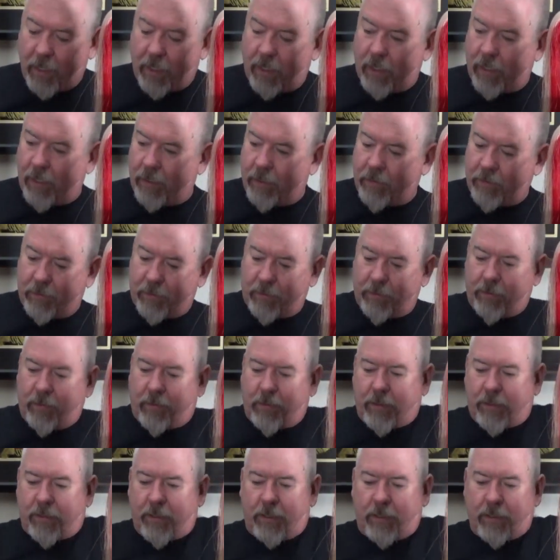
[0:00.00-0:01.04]
You'll
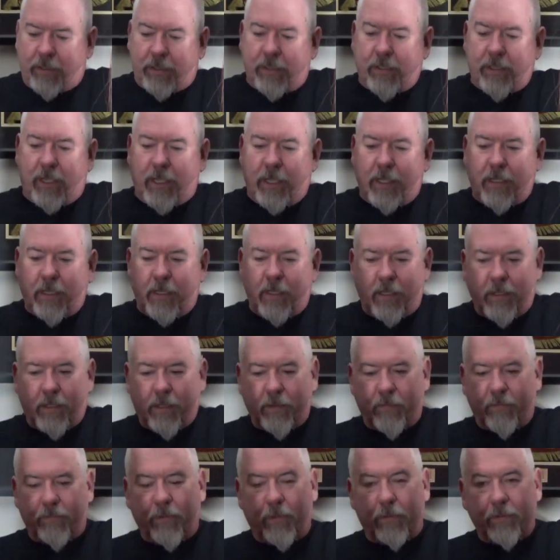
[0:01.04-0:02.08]
notice on the side,
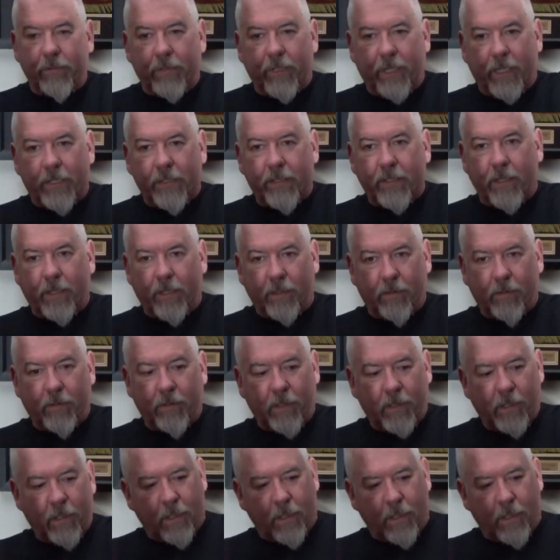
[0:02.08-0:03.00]
the rosettes here